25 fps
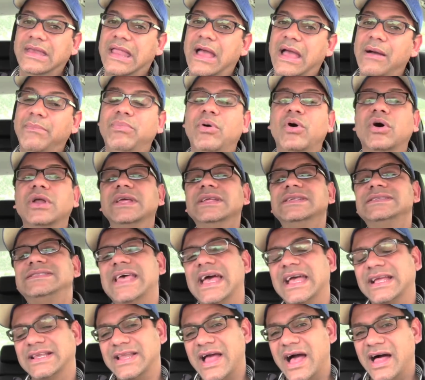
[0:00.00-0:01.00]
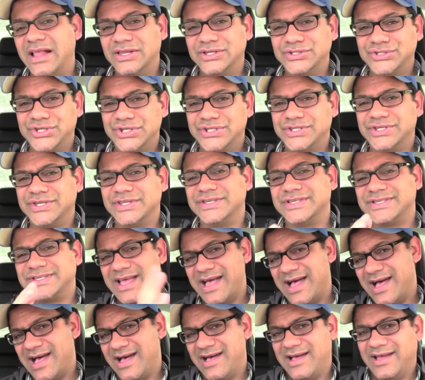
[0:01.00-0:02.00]
Now, putting technology to the
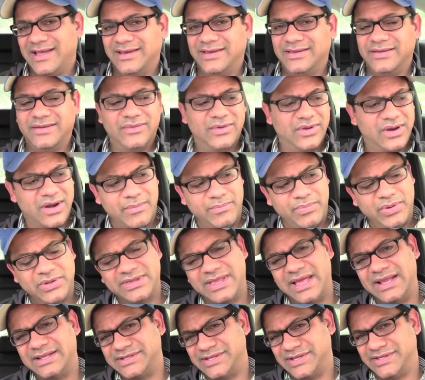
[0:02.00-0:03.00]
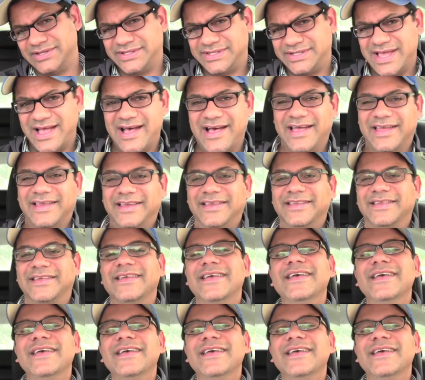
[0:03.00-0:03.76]
side, we're going to put that to the side.